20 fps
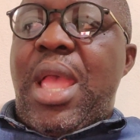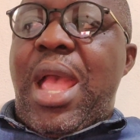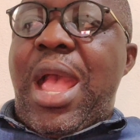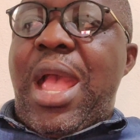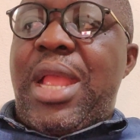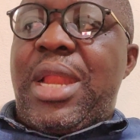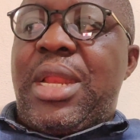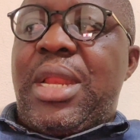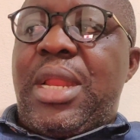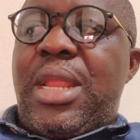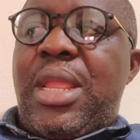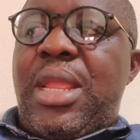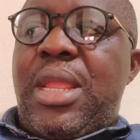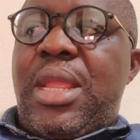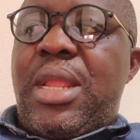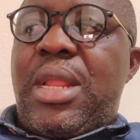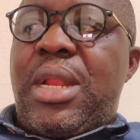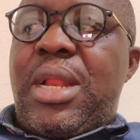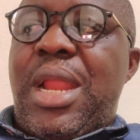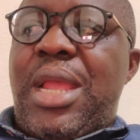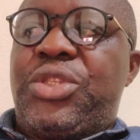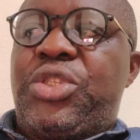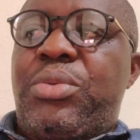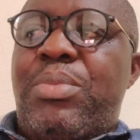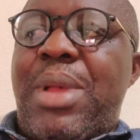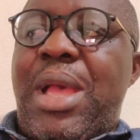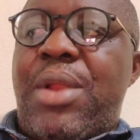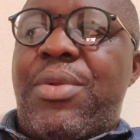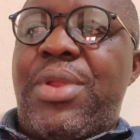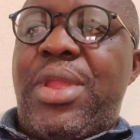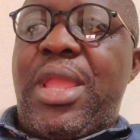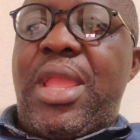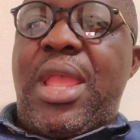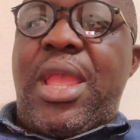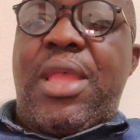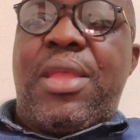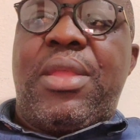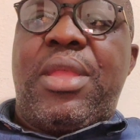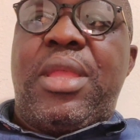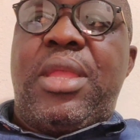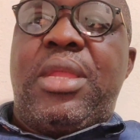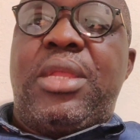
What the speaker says: and class barrier.